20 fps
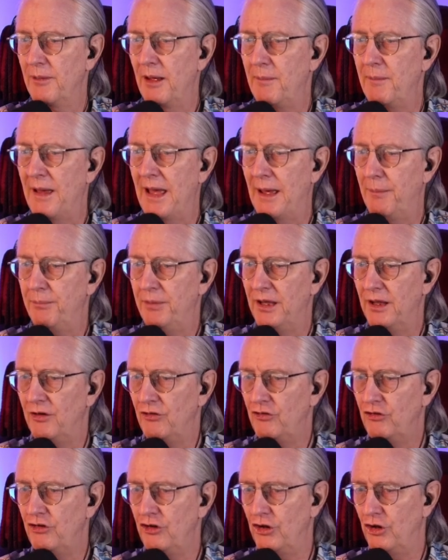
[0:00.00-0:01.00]
map
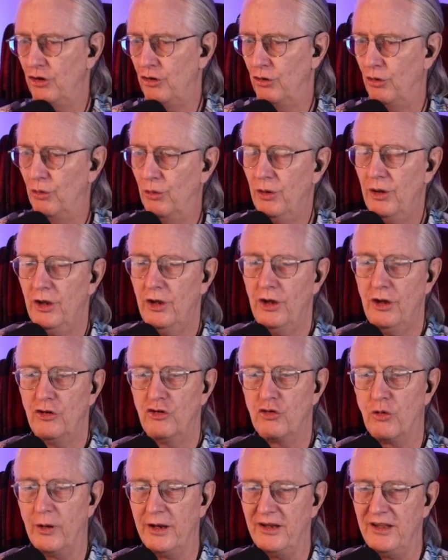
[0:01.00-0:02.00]
into
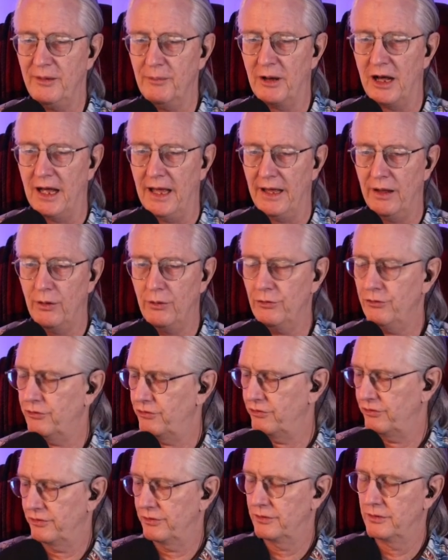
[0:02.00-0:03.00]
20 miles